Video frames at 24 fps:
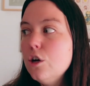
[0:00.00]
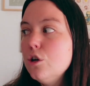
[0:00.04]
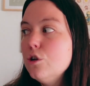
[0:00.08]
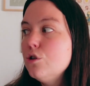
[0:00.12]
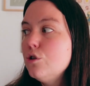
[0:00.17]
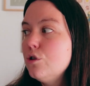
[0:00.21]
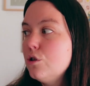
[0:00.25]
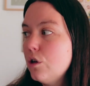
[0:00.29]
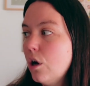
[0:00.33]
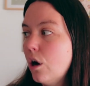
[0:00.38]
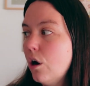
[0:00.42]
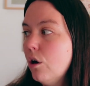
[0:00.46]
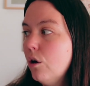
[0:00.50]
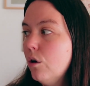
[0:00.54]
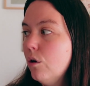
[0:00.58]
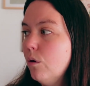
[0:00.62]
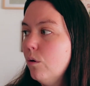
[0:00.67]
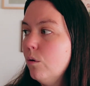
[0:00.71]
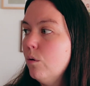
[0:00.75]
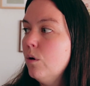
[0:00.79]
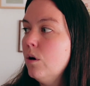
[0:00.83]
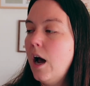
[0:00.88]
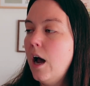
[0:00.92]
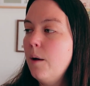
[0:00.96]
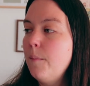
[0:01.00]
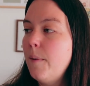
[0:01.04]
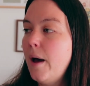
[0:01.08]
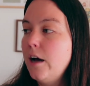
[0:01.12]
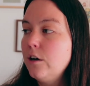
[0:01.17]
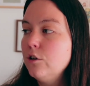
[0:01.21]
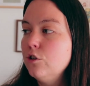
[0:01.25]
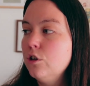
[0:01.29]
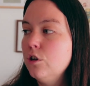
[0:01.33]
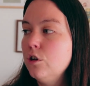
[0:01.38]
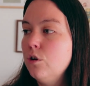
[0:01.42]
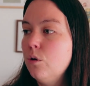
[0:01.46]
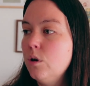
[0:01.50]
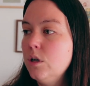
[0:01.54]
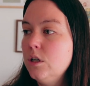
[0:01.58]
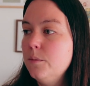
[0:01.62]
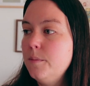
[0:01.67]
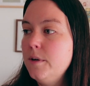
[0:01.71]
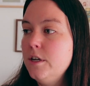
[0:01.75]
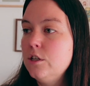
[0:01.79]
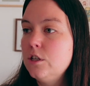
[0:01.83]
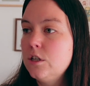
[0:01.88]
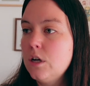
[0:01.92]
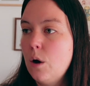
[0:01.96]
So I'm actually going to
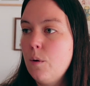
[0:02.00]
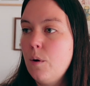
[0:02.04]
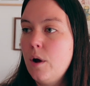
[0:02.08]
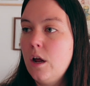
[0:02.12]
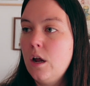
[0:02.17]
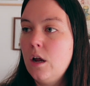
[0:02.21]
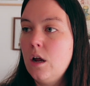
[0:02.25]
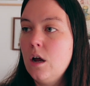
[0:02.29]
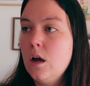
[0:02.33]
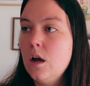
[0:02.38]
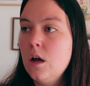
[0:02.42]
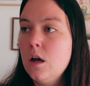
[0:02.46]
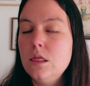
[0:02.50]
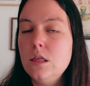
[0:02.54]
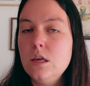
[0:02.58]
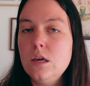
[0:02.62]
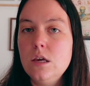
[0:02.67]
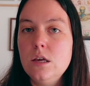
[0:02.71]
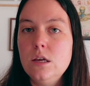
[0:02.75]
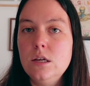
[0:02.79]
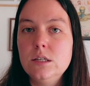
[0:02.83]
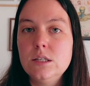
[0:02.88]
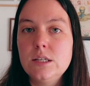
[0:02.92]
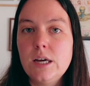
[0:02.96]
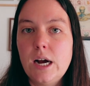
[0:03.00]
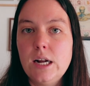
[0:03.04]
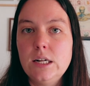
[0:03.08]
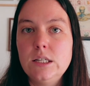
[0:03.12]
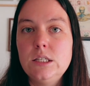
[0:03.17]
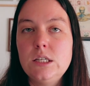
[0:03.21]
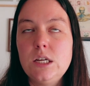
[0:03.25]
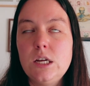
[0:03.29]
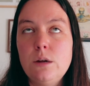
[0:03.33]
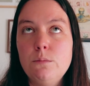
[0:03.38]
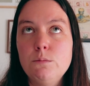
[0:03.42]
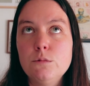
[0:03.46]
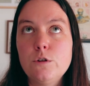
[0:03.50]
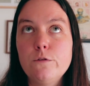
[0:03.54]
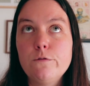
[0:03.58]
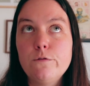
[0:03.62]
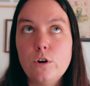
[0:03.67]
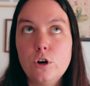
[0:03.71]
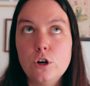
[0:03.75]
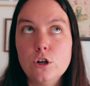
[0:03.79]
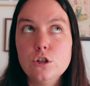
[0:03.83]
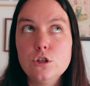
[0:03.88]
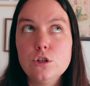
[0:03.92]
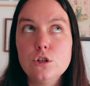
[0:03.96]
be sewing the side seams
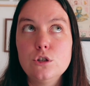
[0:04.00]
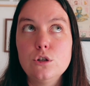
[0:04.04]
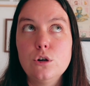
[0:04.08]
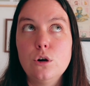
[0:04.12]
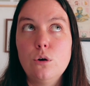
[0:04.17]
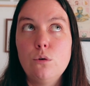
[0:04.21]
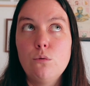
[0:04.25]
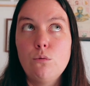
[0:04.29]
first,